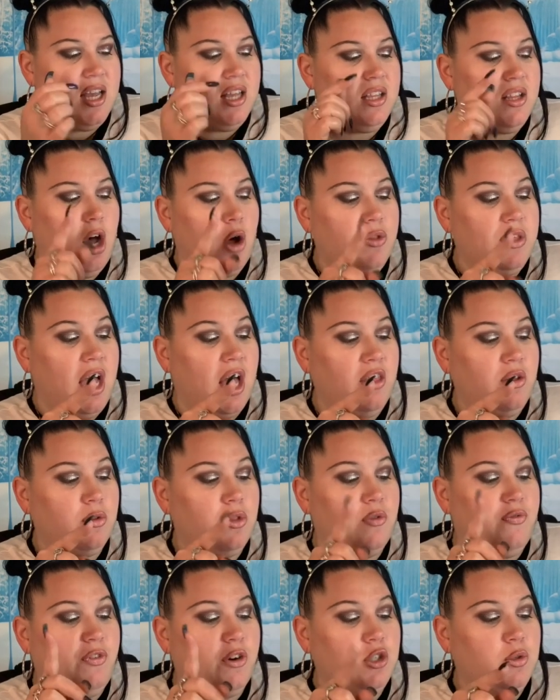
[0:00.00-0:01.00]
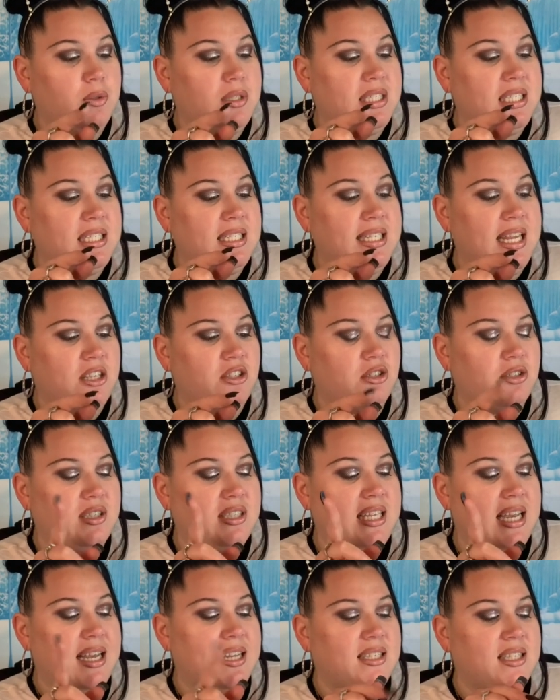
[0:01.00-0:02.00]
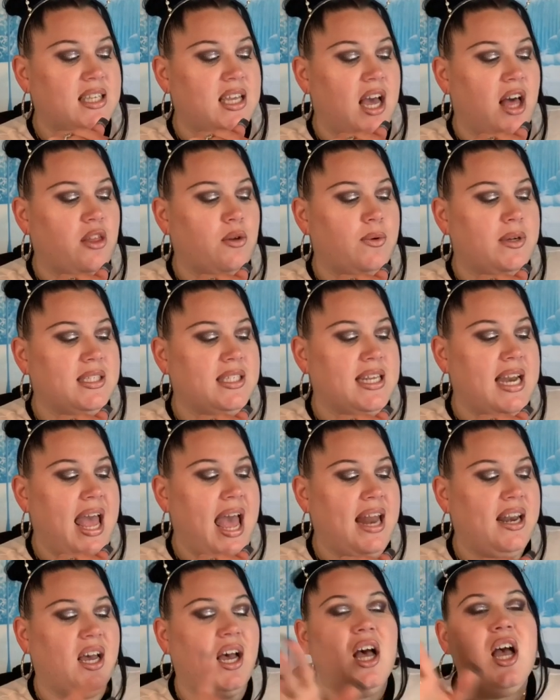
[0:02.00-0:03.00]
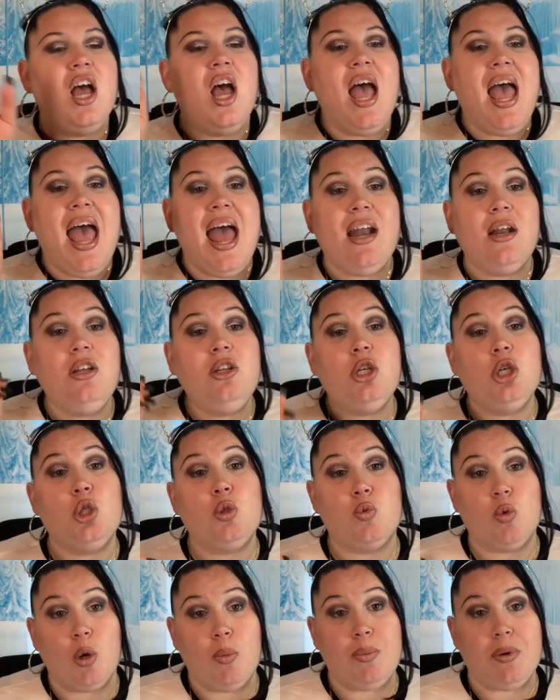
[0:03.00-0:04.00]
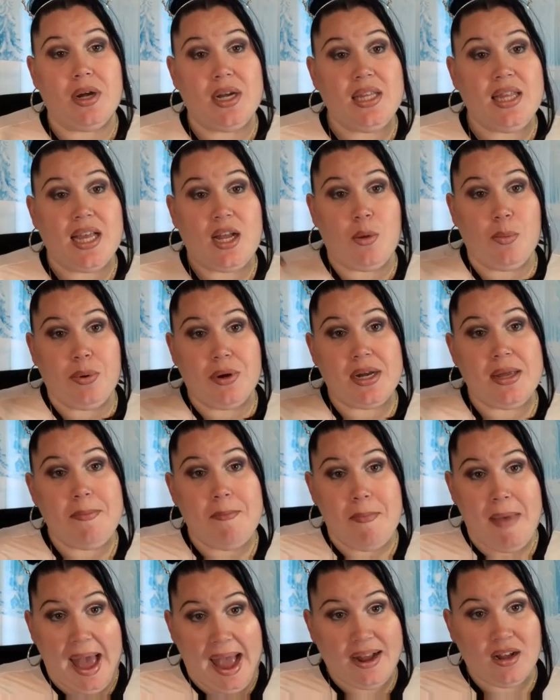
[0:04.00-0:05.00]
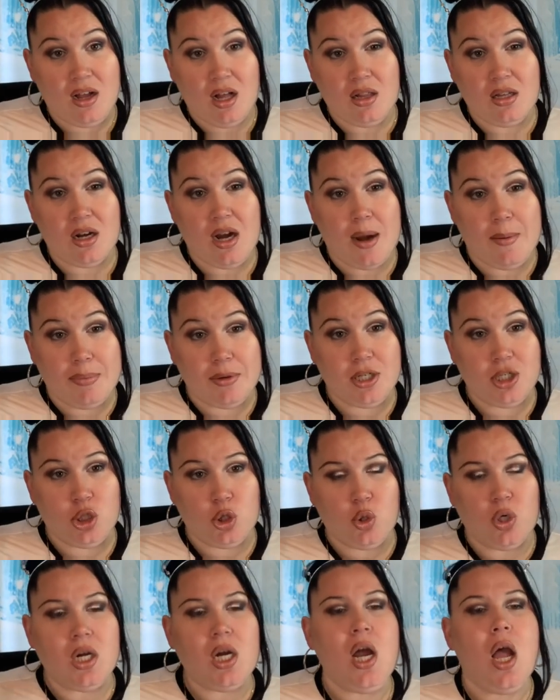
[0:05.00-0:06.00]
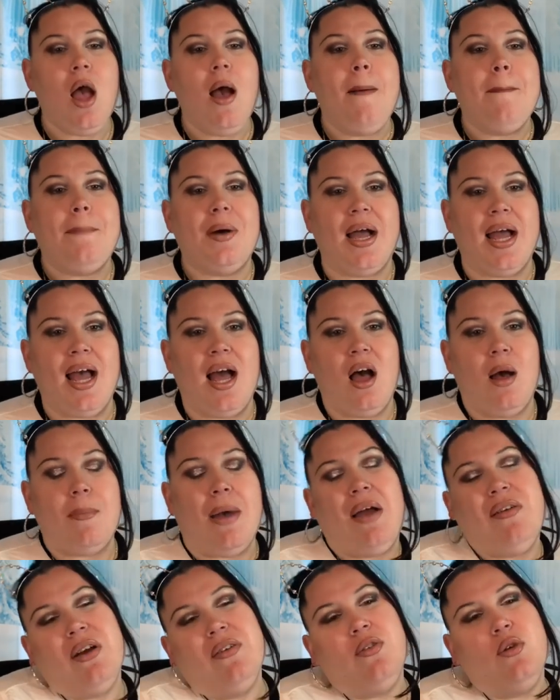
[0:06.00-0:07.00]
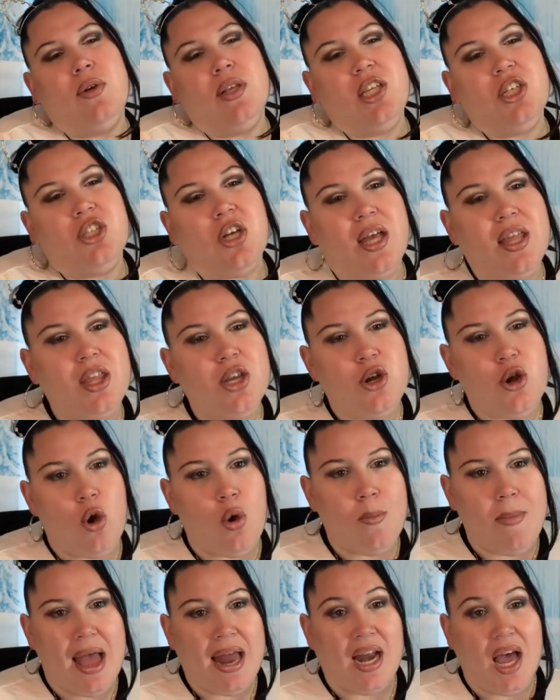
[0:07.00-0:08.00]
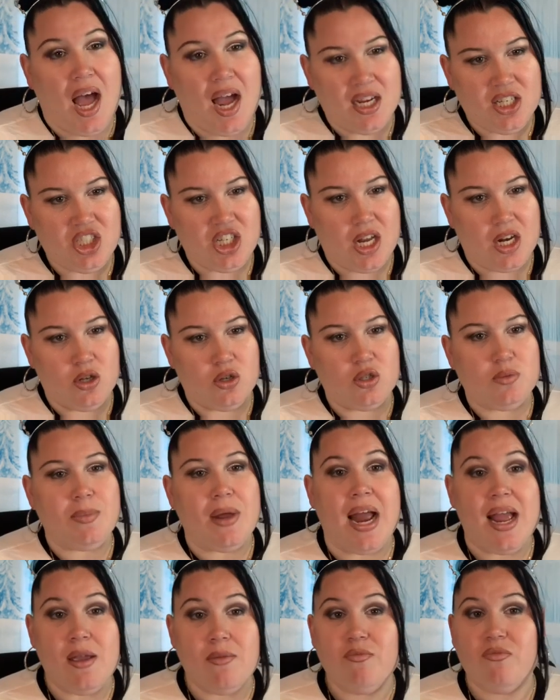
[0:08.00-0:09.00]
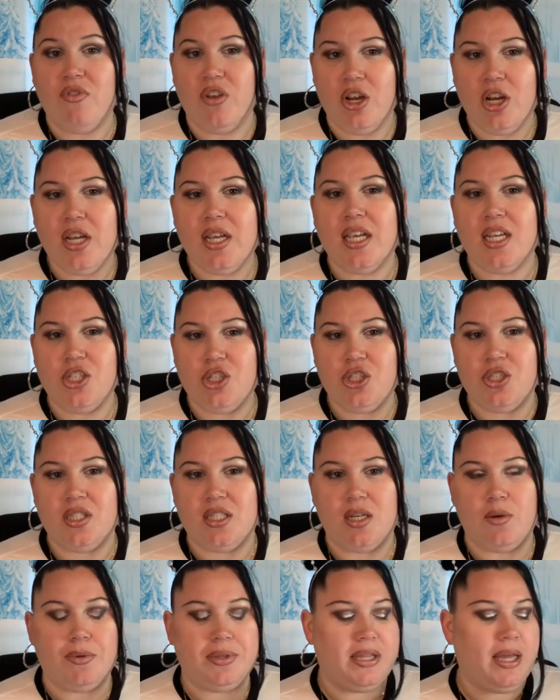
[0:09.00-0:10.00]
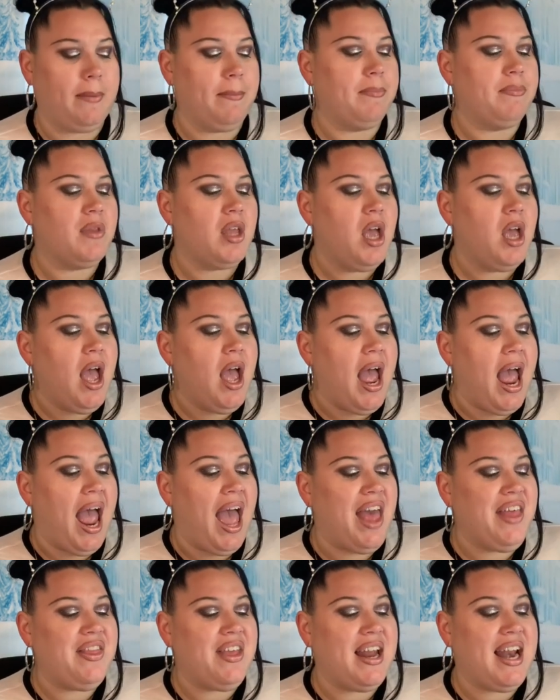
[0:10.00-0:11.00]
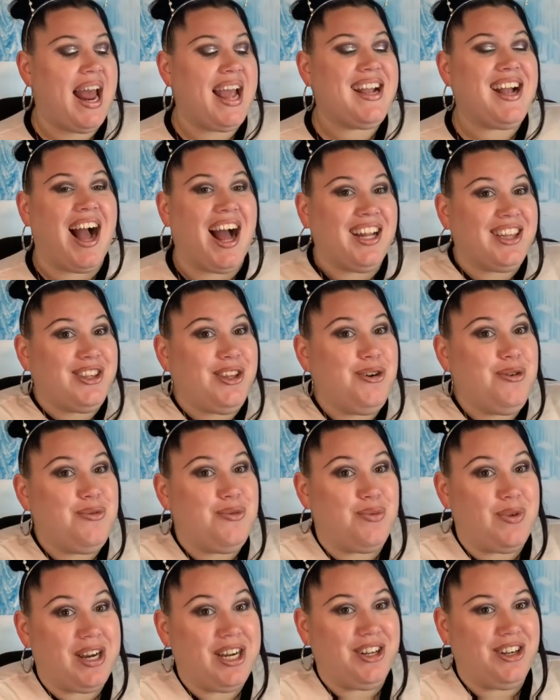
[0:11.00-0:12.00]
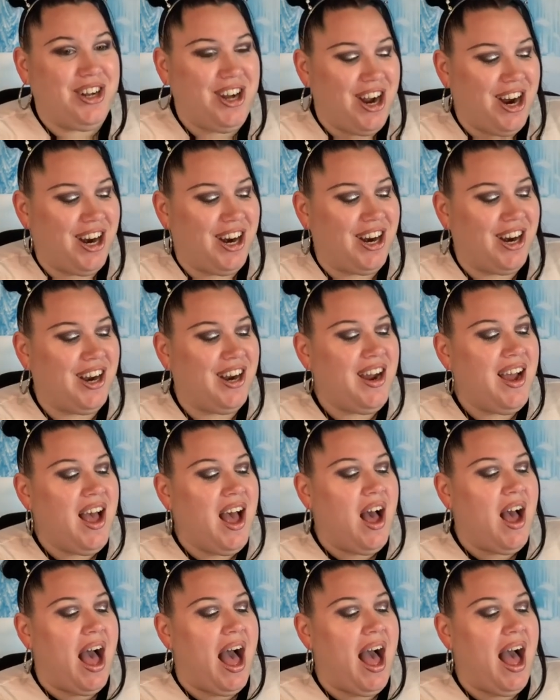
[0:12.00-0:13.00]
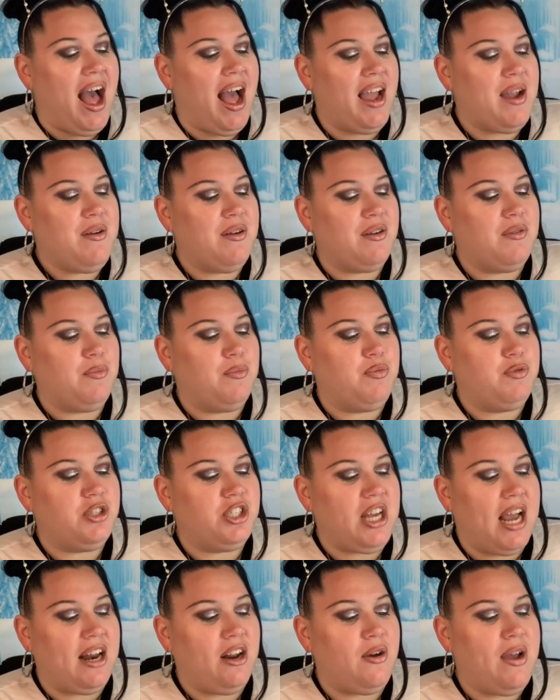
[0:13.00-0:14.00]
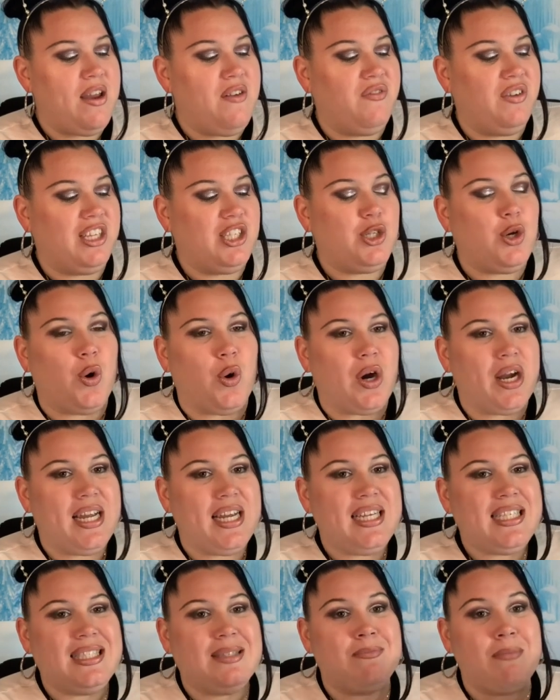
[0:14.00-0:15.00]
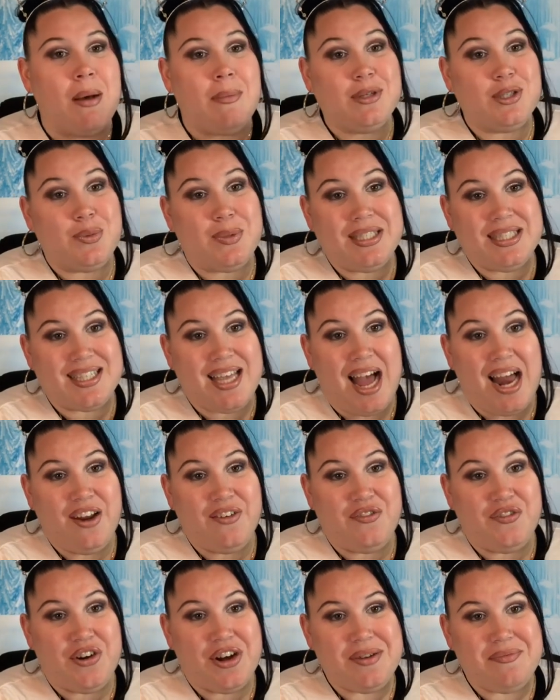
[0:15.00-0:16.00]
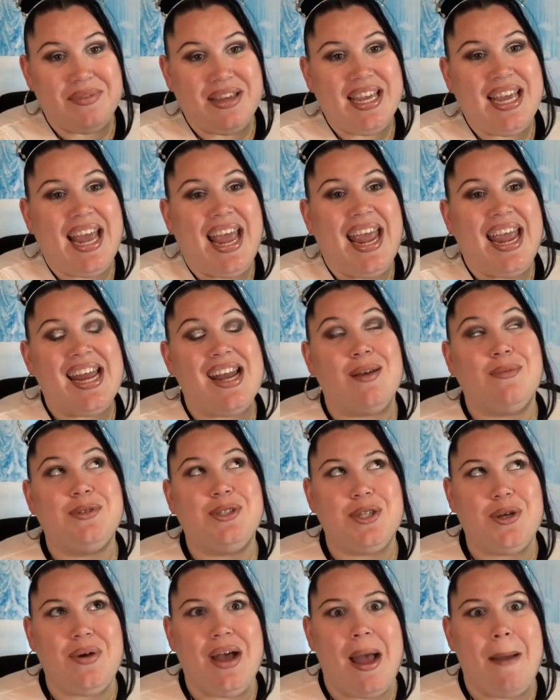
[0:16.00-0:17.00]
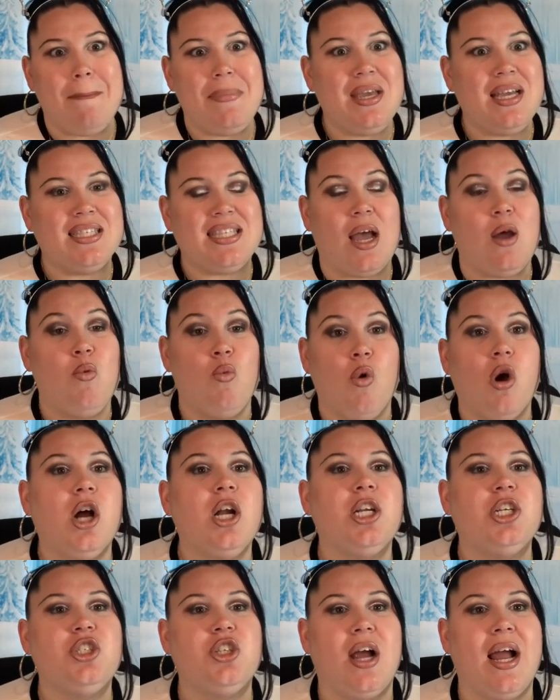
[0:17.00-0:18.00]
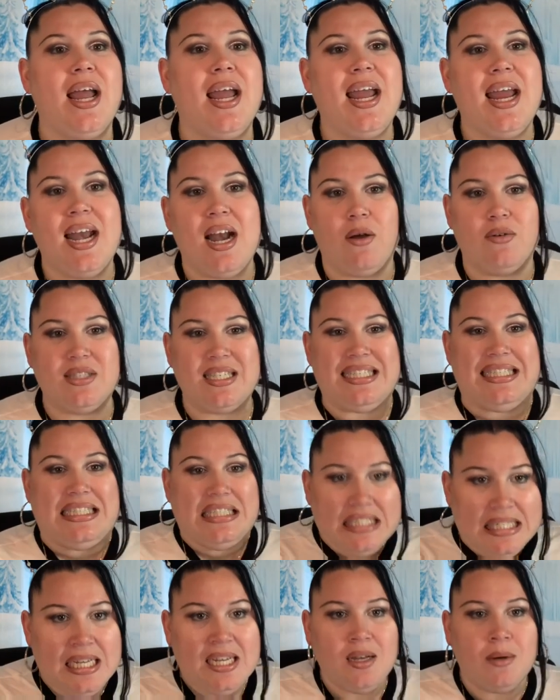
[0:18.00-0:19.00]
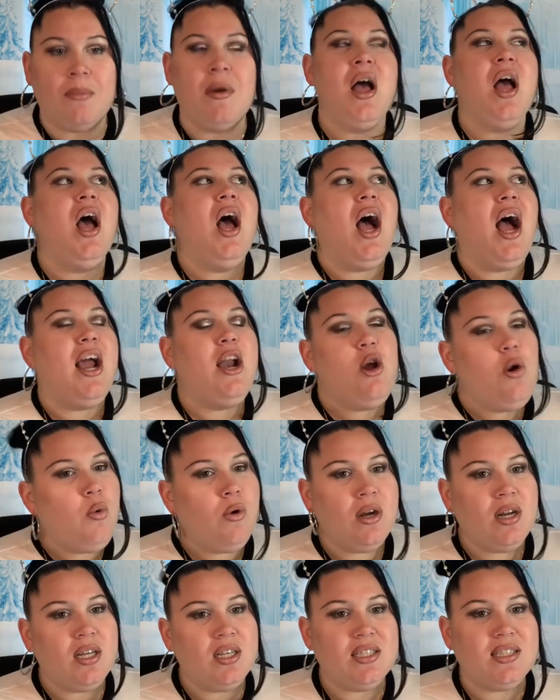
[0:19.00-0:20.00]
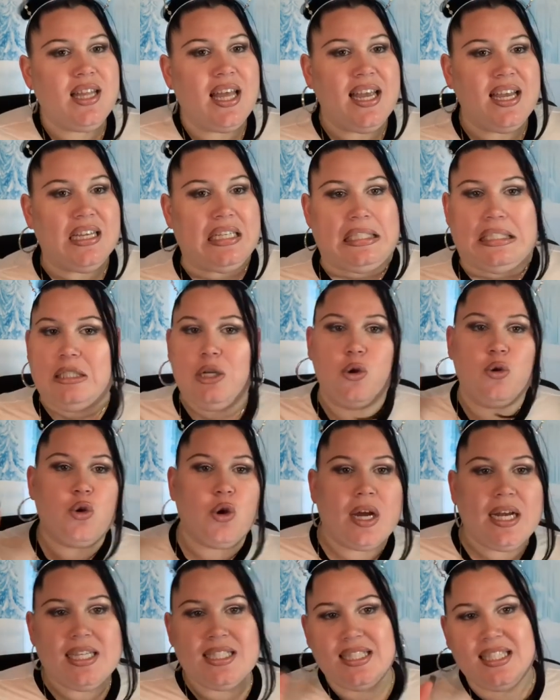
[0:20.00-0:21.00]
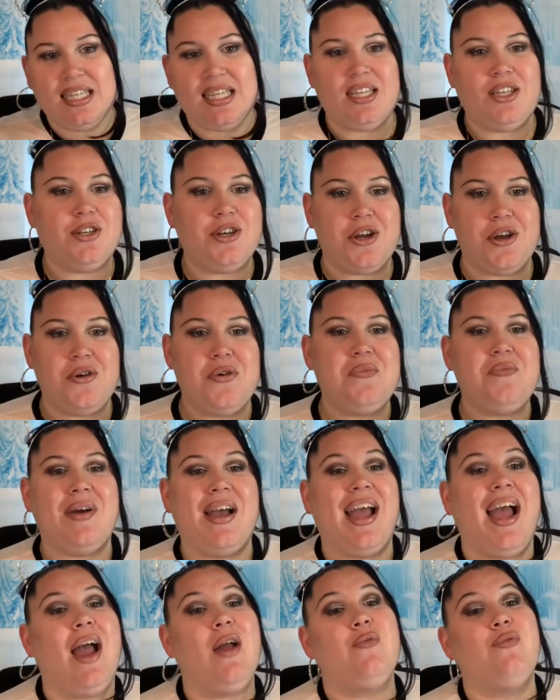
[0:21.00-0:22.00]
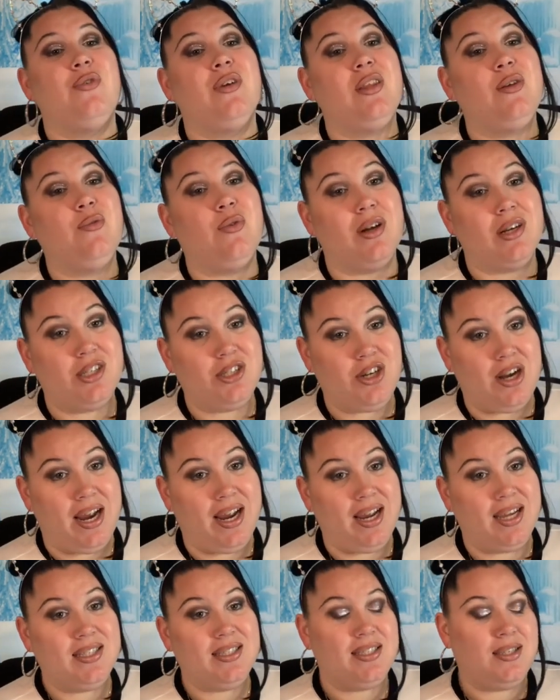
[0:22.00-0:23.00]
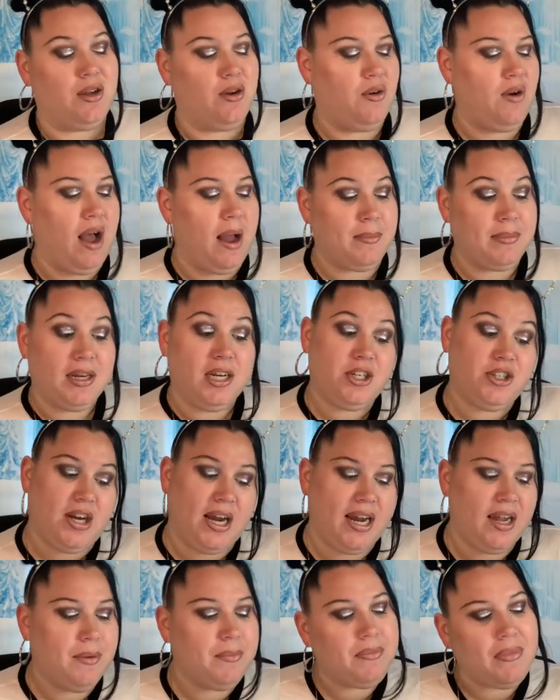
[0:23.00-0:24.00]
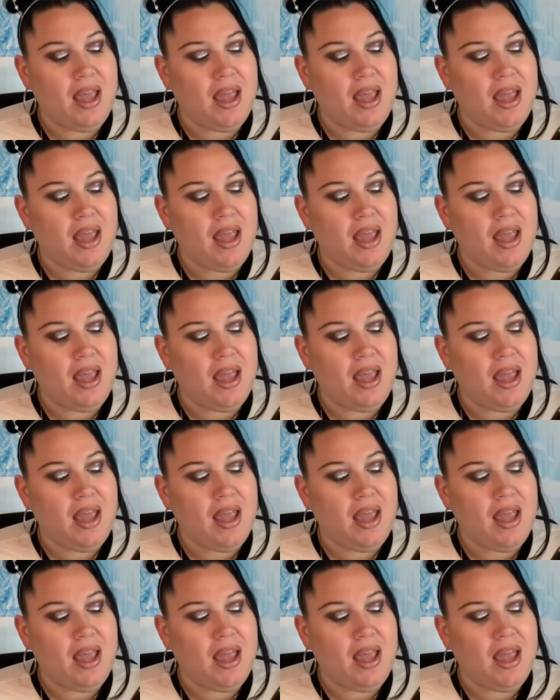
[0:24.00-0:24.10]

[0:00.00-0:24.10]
Oh, the other, the first one's in Desert Sands and the other one's in Henna. Henna looks real pretty, like a pretty matte color, I'm pretty sure. But um, I've never really tried the Nomad eyeshadows, but I am very interested with them. And then I got the Real Her eyeshadow in Victorious. Mama Sweets got it for me and I'm so happy because I wanted to try it and I was like, damn, I don't want to like go crazy, you know, but I really want to try it. So I'm going to try it.